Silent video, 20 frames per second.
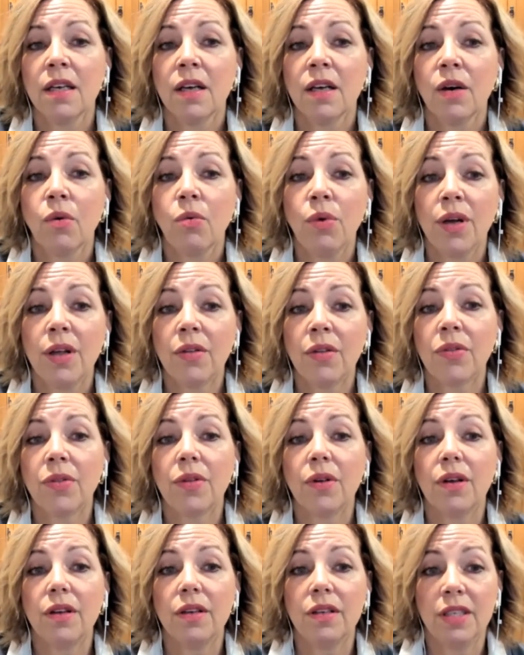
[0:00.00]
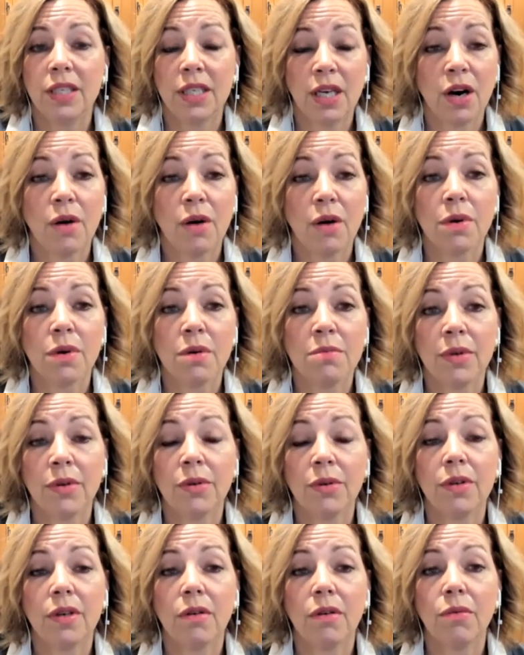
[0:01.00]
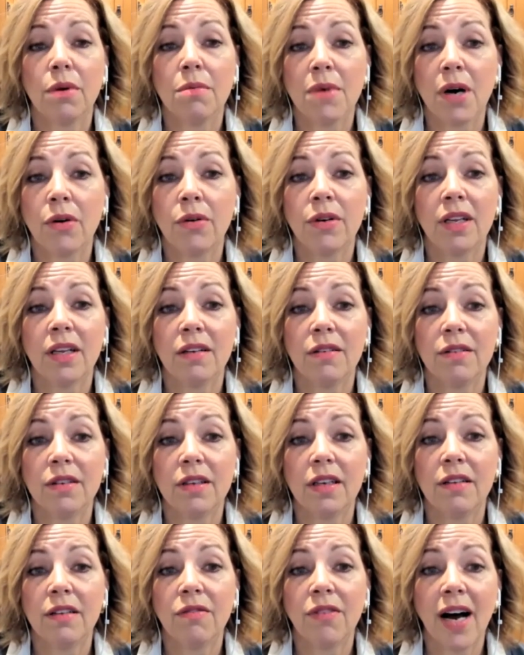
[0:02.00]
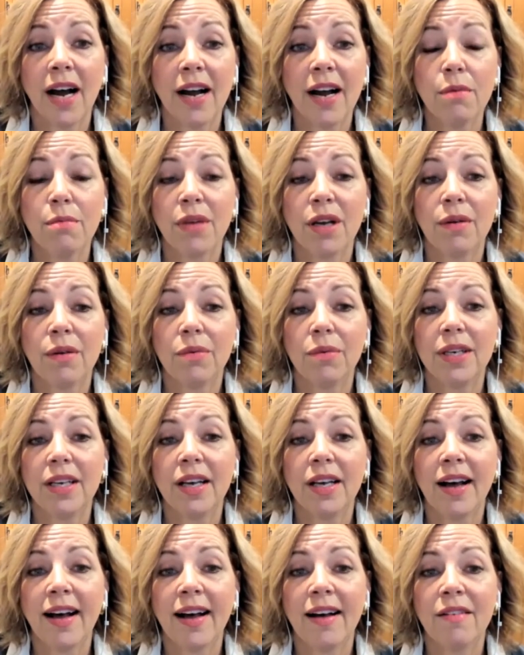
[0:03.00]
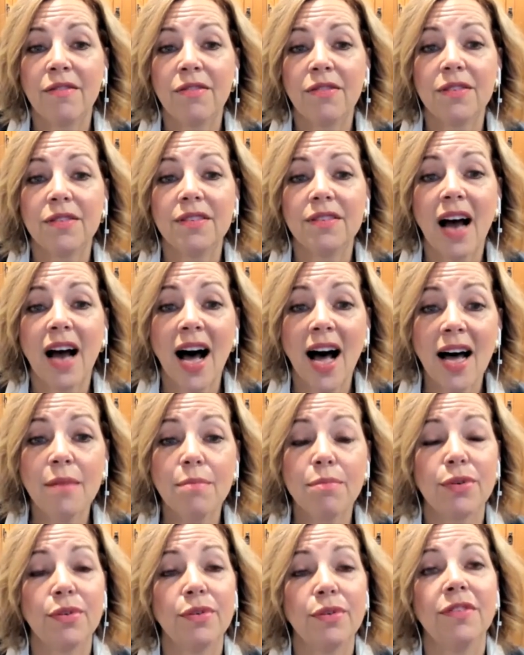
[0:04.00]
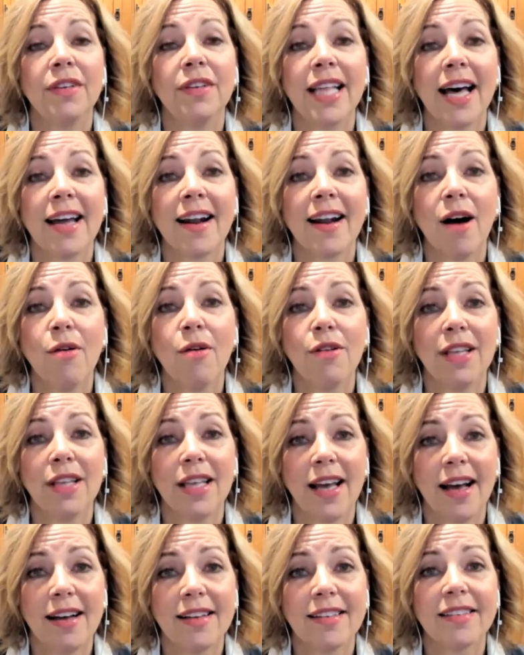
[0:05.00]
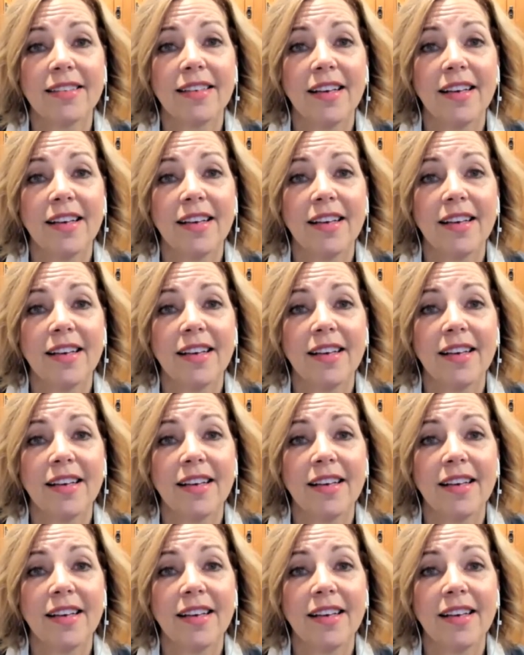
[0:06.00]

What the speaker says: with a remote environment? We have not proven that out yet.